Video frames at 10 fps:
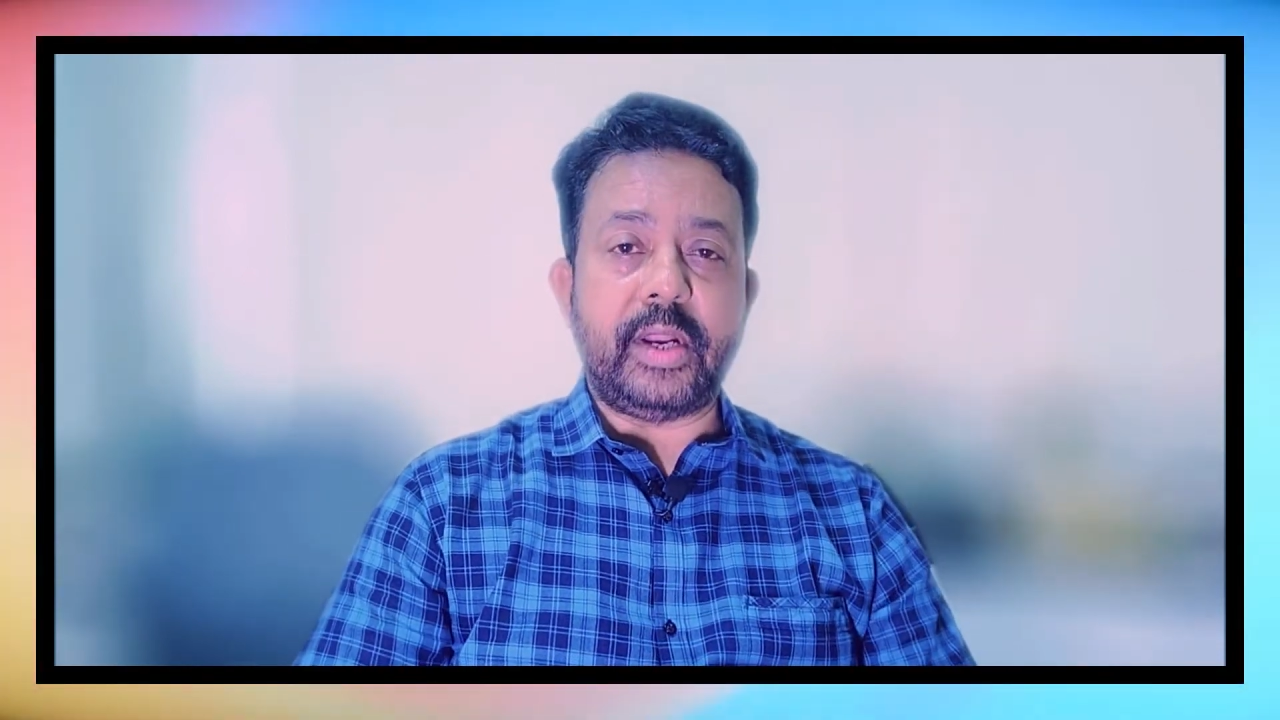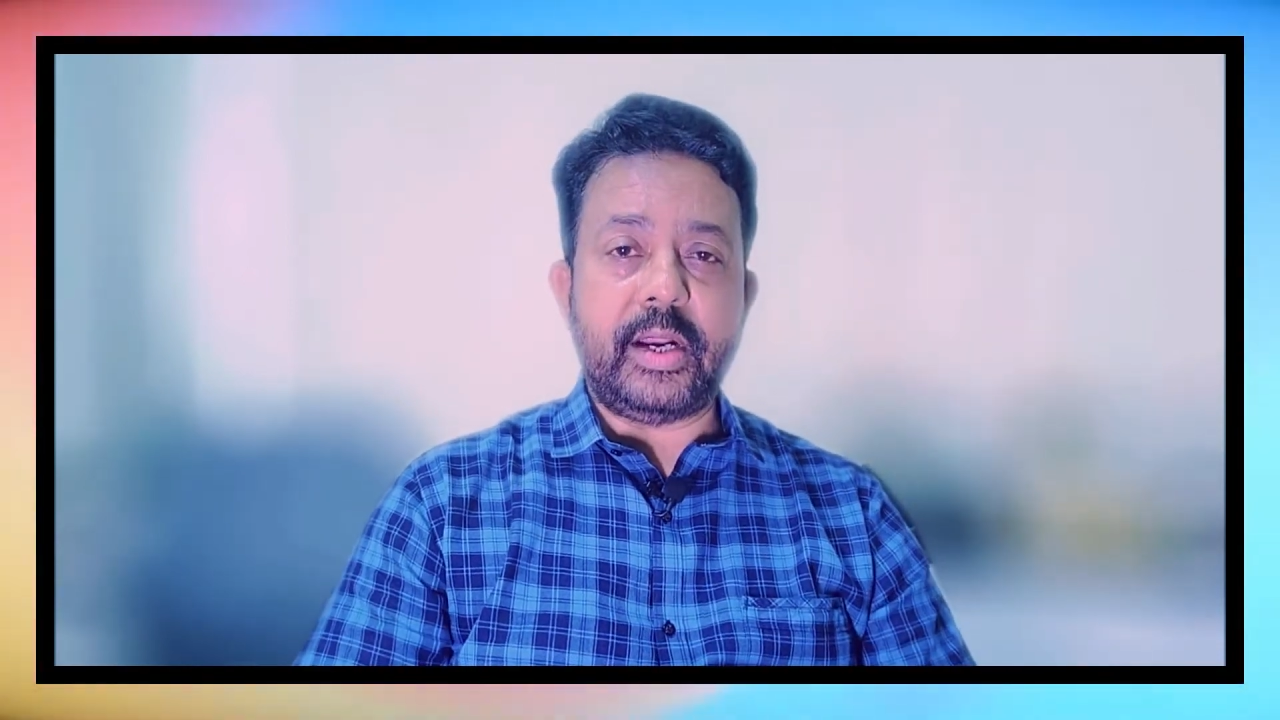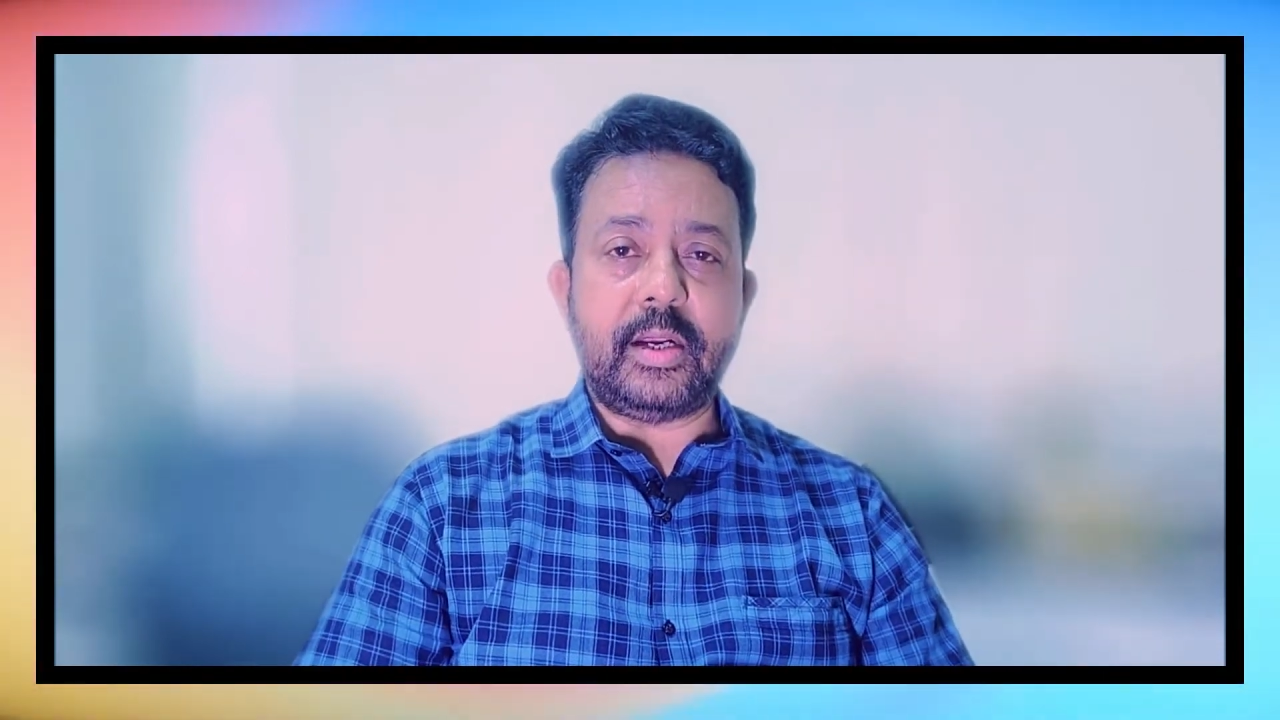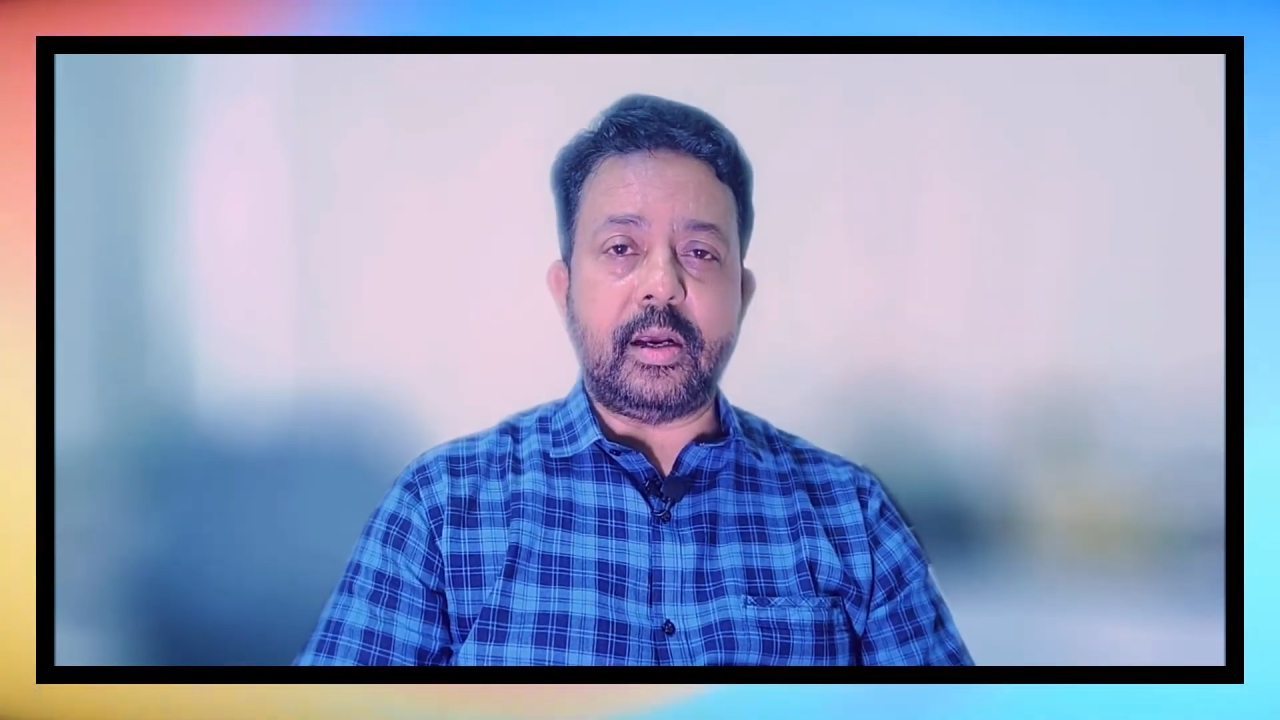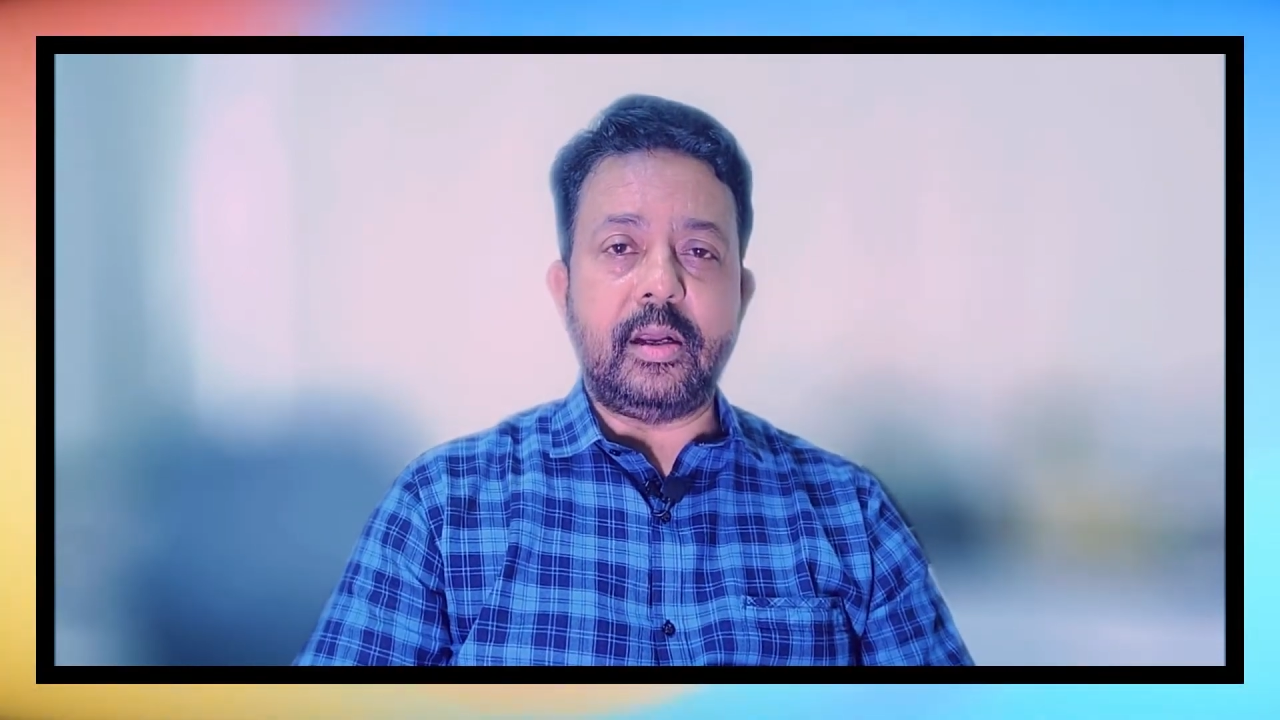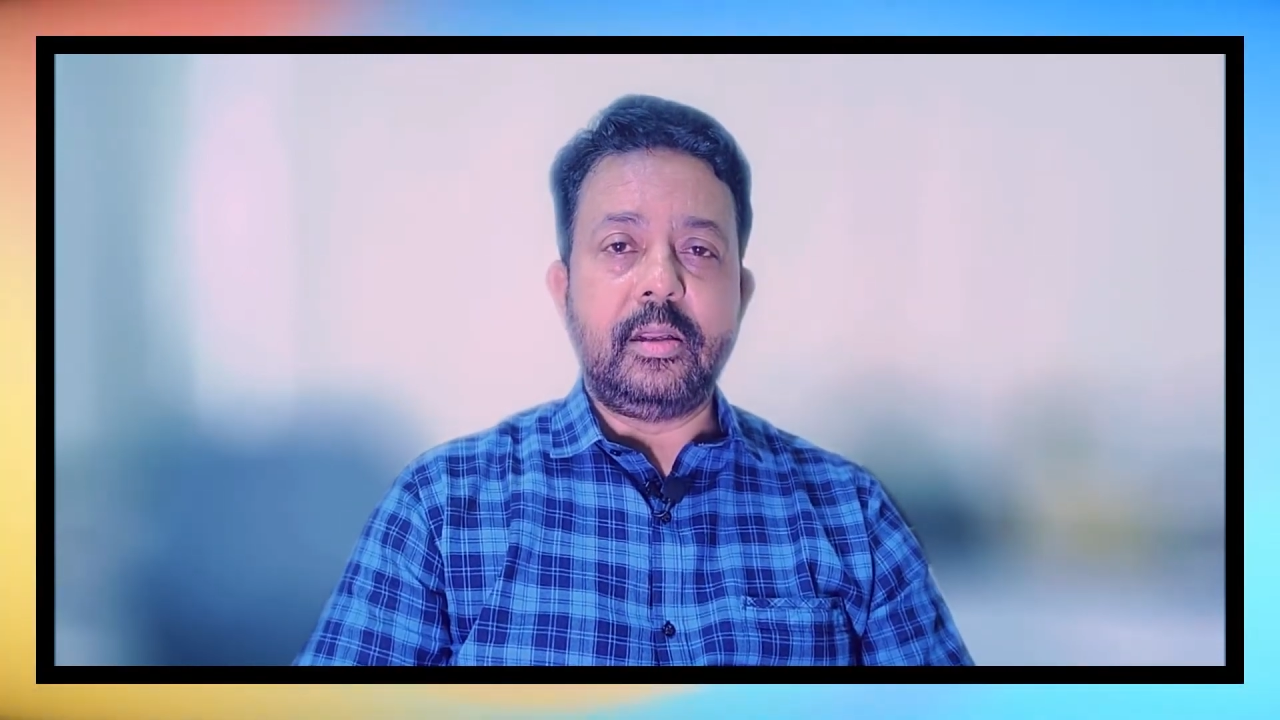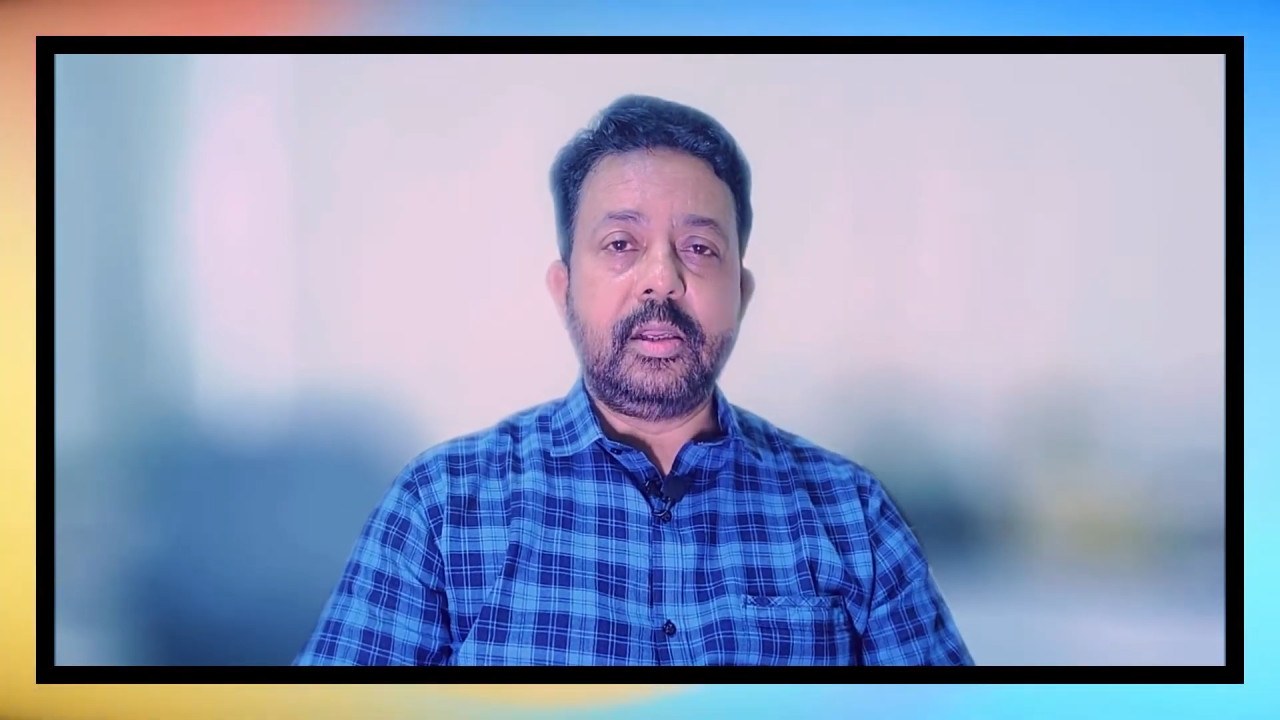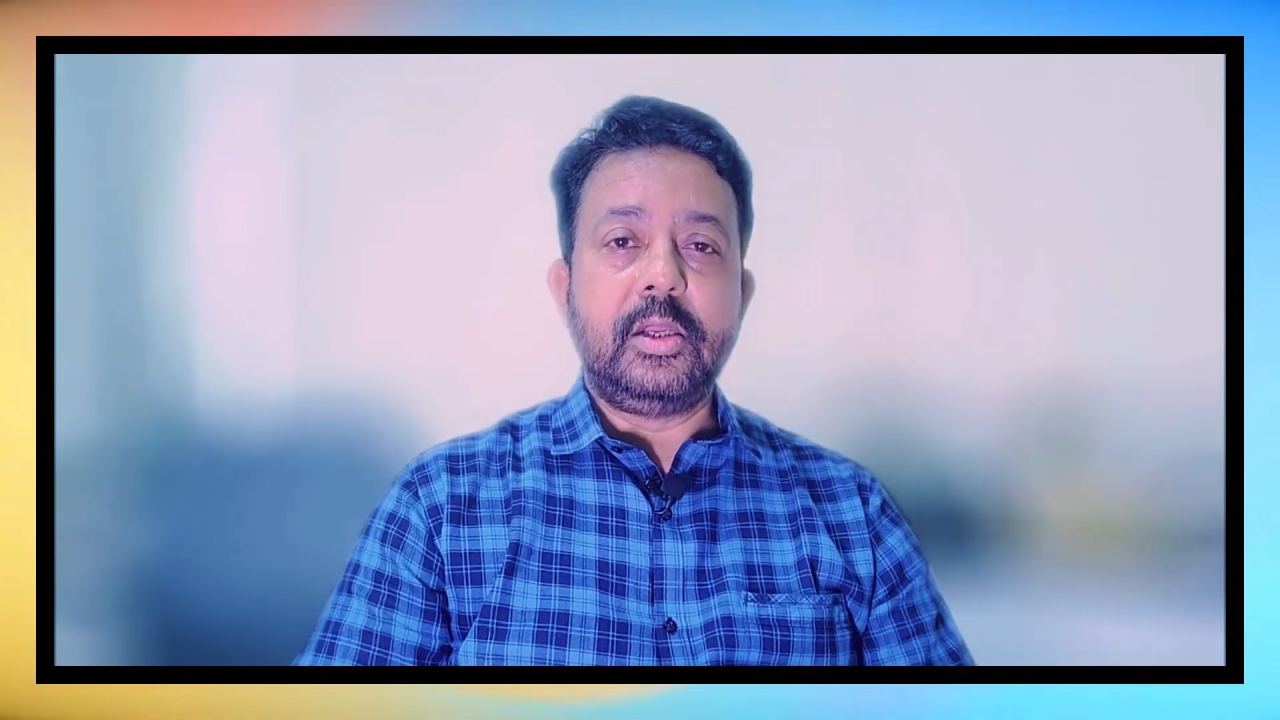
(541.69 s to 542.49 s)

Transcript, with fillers: data.